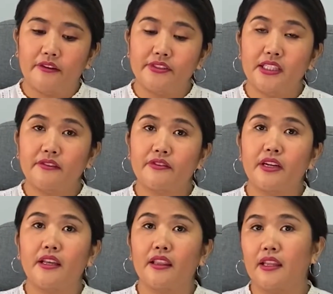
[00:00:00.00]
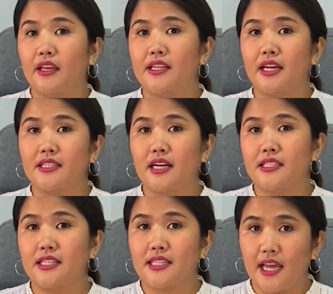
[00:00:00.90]
delivering the
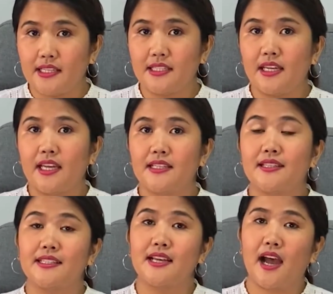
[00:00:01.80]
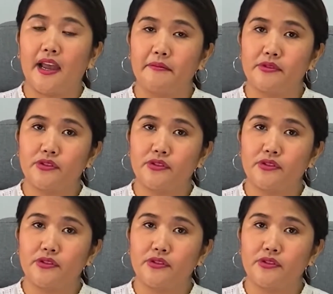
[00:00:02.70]
diagnostic test, is the time.